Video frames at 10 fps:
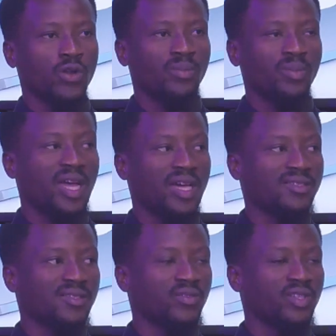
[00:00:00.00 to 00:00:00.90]
of the
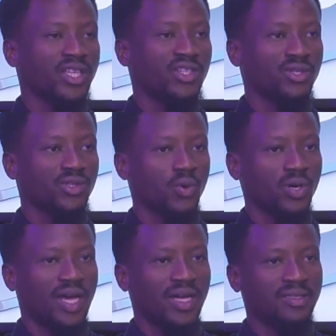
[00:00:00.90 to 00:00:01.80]
players of the Nigerian
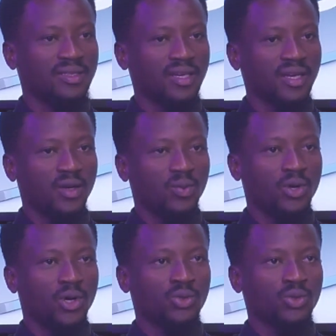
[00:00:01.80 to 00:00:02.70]
squad, and we
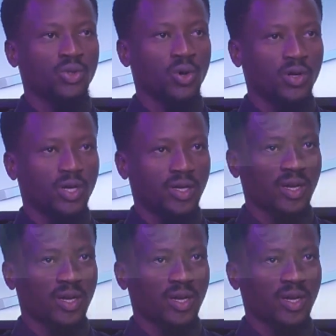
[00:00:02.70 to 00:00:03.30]
got to talk,